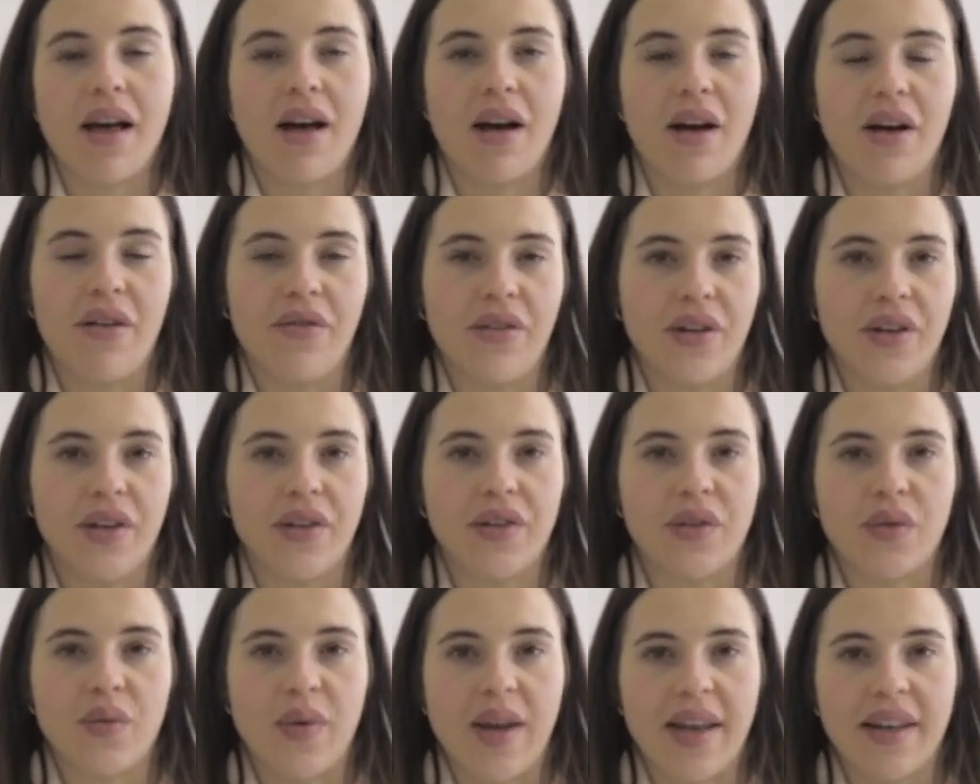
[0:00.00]
After
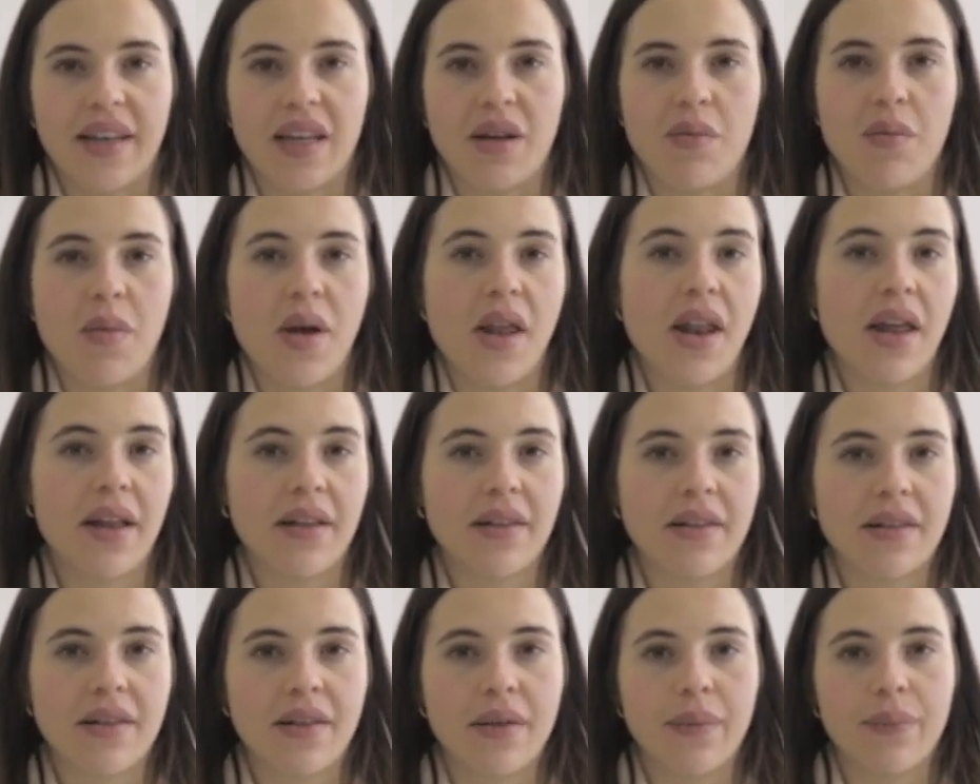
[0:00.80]
these 20
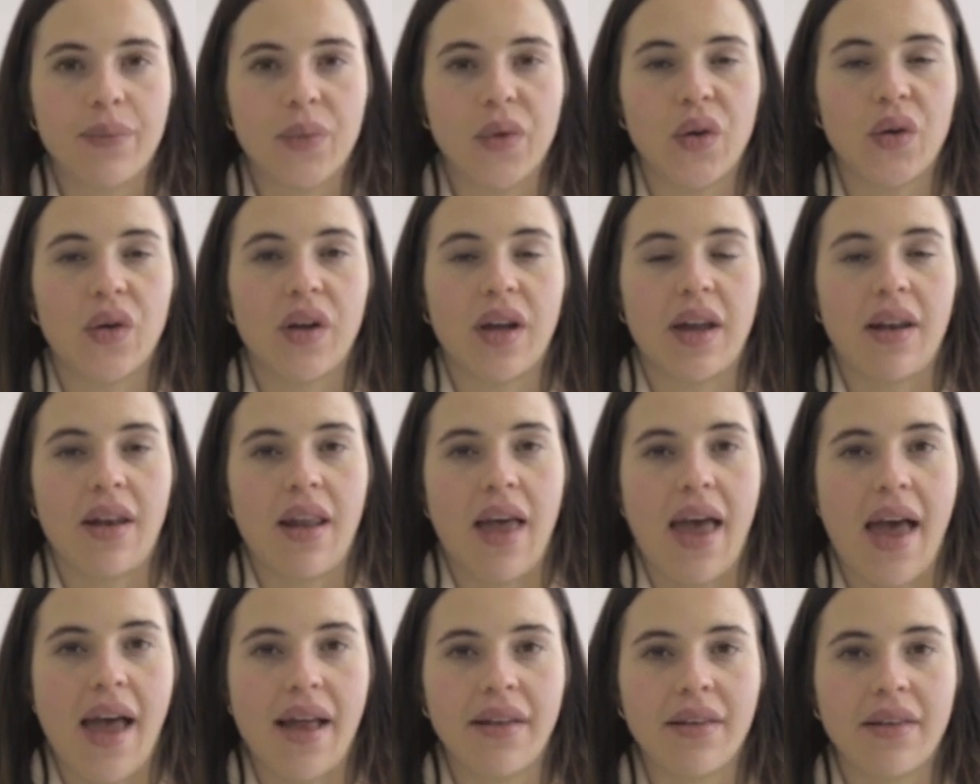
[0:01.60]
minutes, you
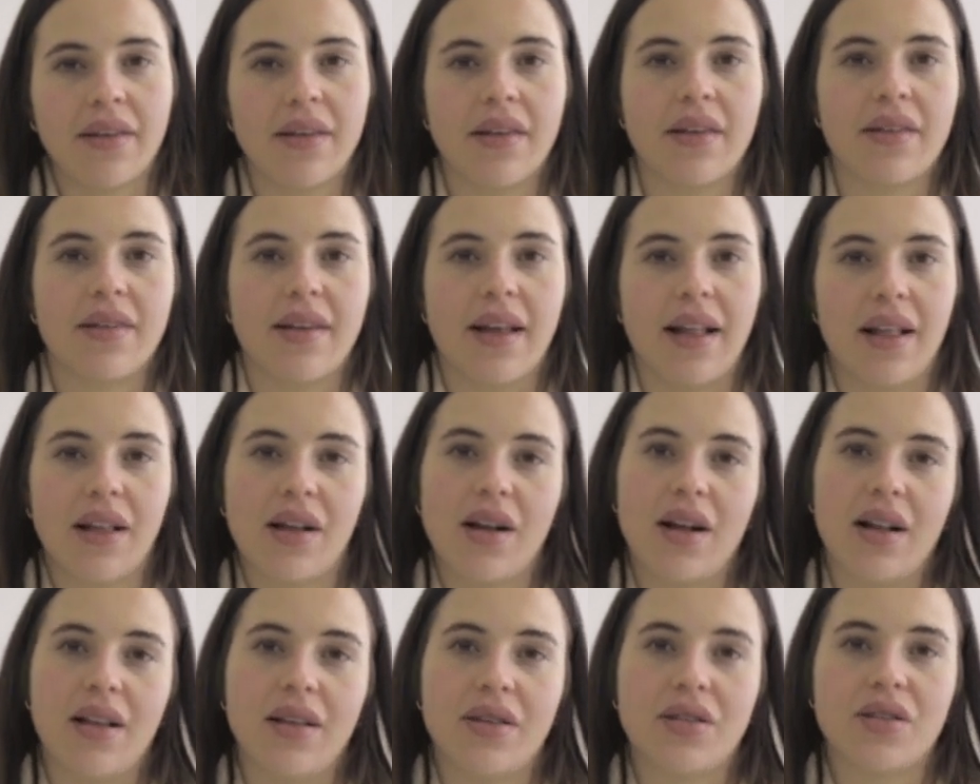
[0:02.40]
can add the cell
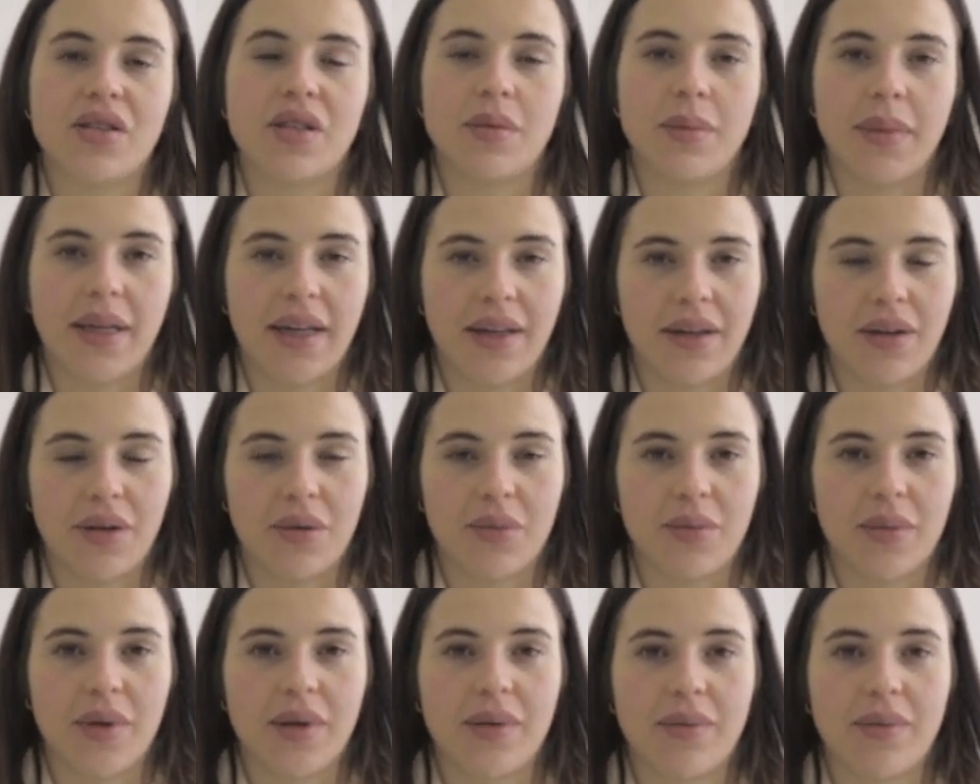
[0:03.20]
culture media.